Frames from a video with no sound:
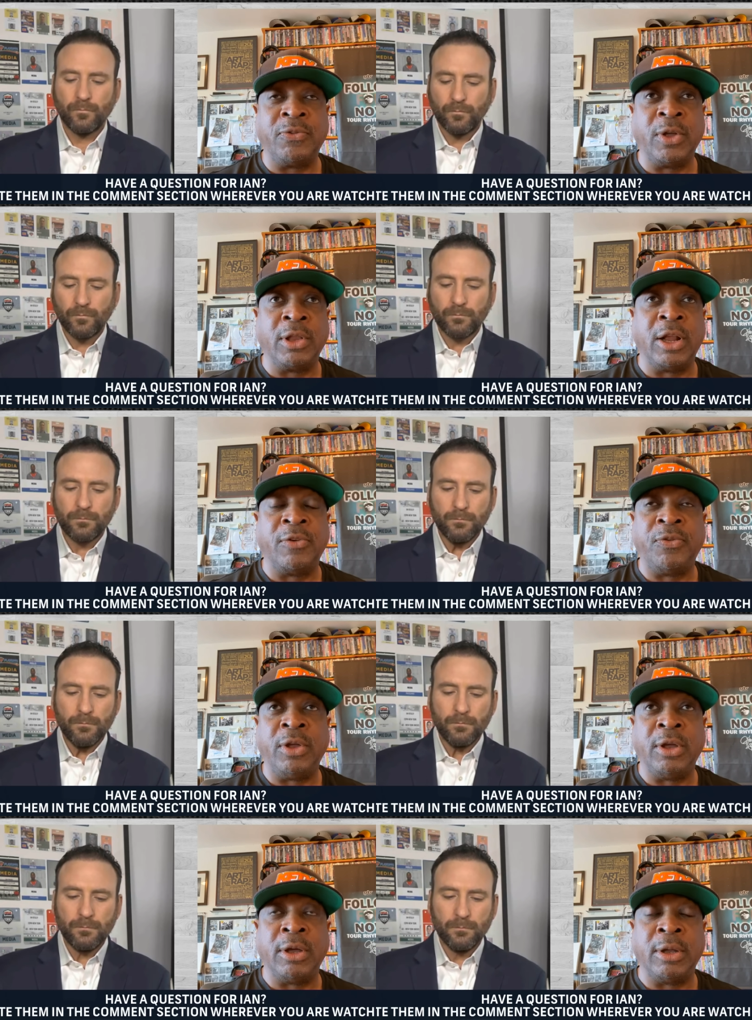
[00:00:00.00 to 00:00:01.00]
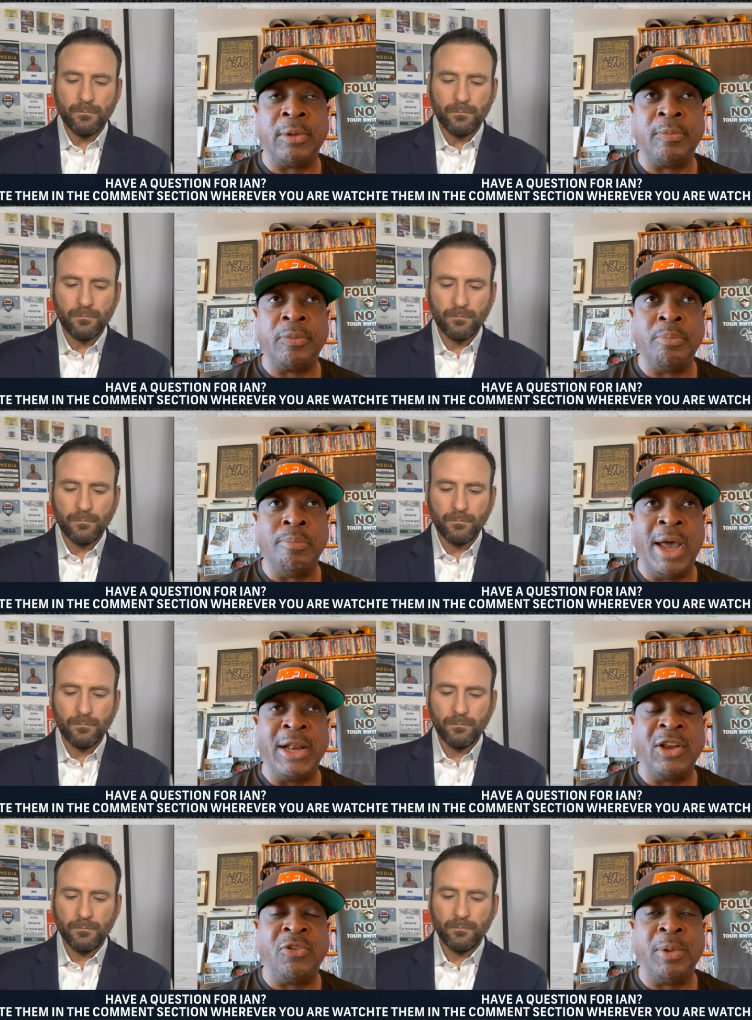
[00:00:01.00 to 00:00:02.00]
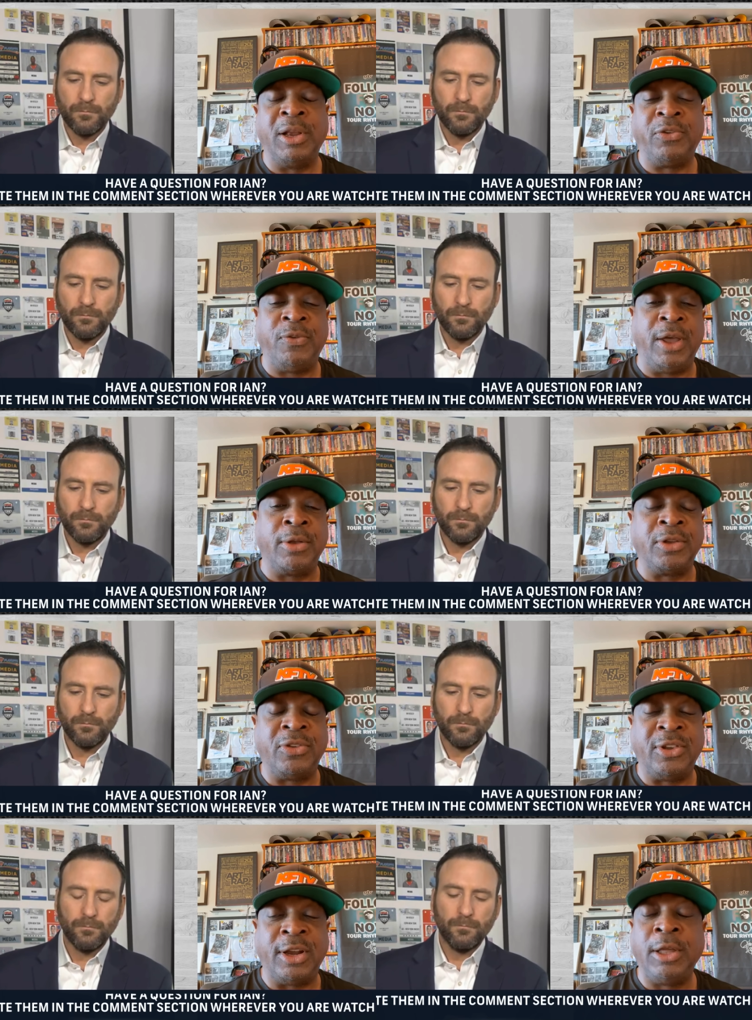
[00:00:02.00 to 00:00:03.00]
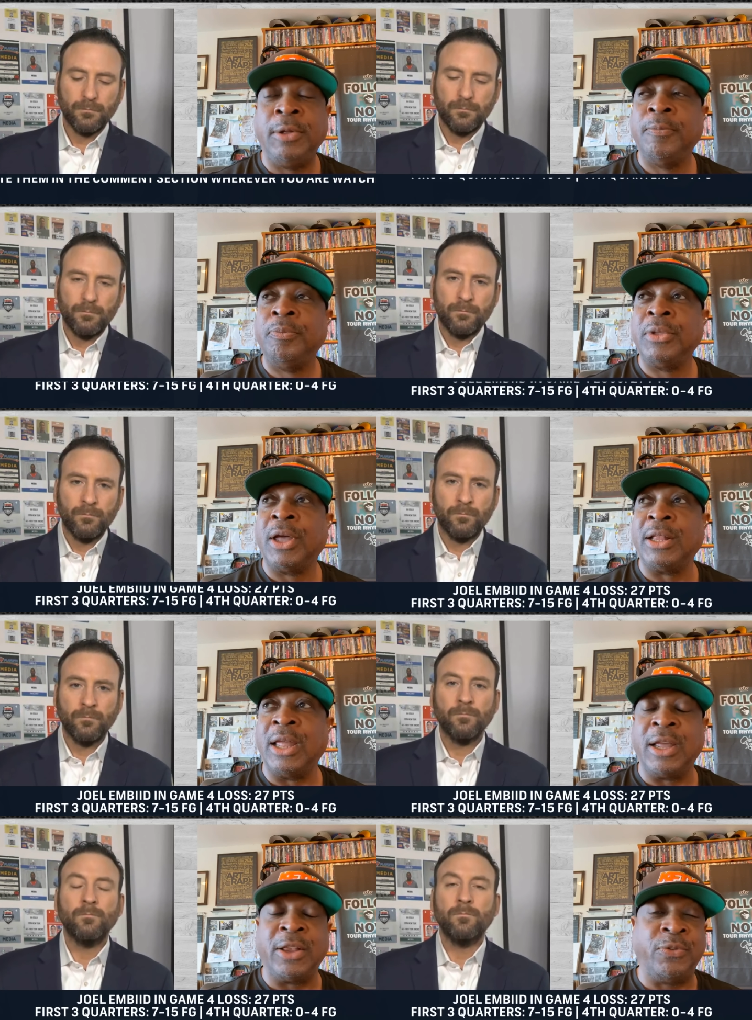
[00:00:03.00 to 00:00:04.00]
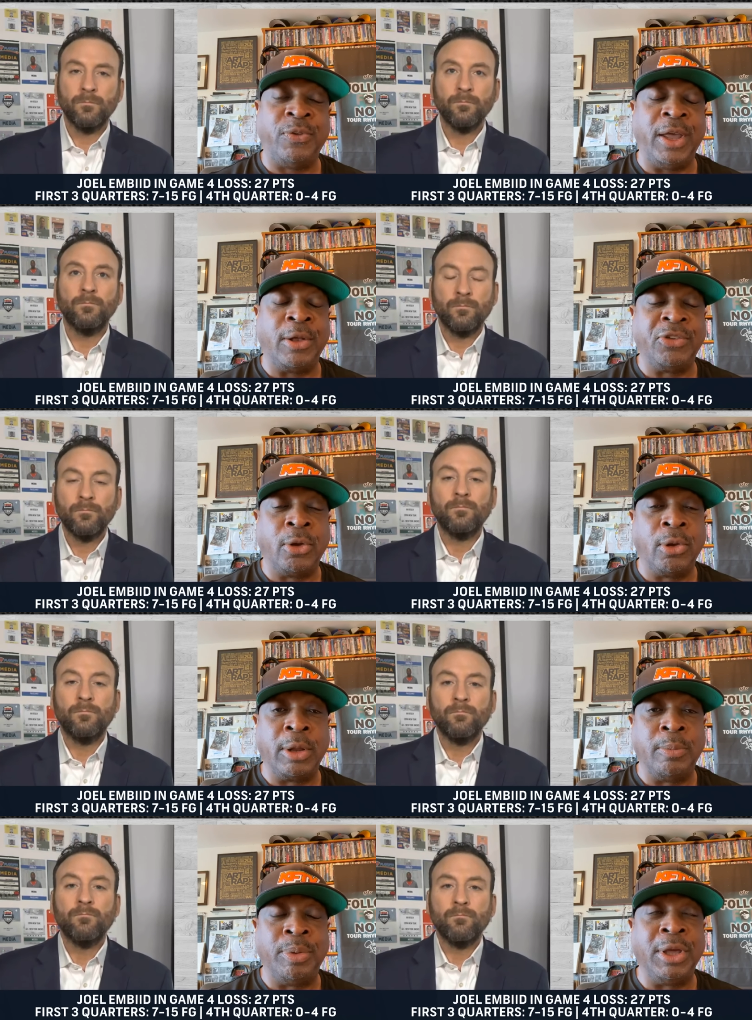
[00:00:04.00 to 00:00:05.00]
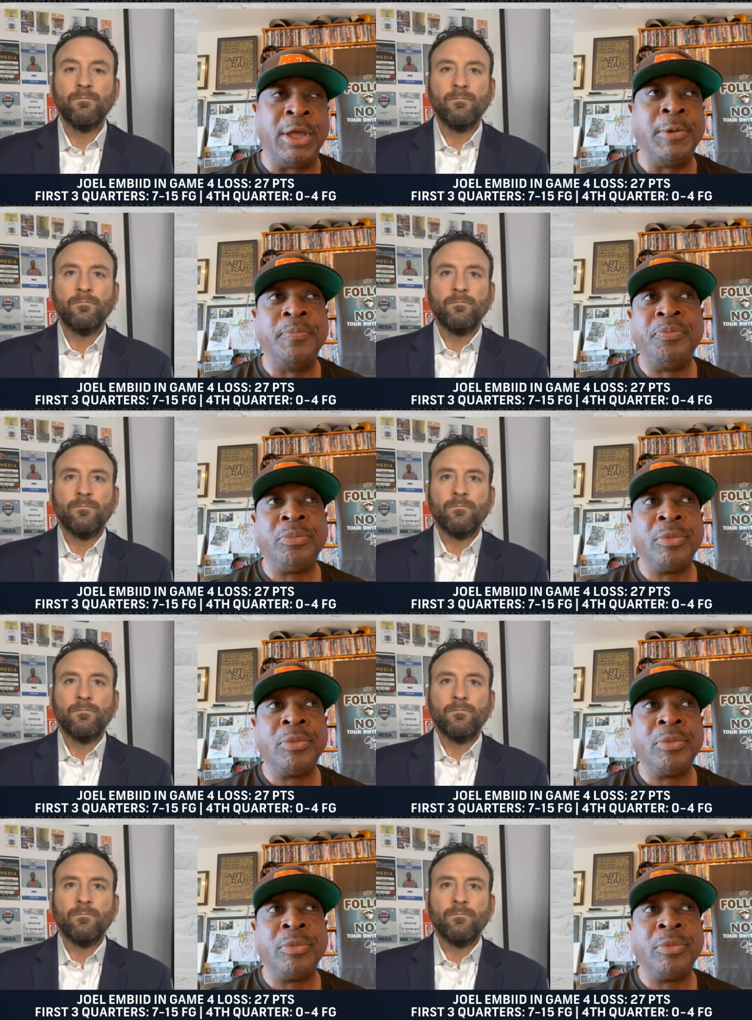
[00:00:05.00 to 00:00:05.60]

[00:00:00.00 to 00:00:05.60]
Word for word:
Speaker 1: the Philadelphia management has failed the city. I think it's failed Joel Embiid.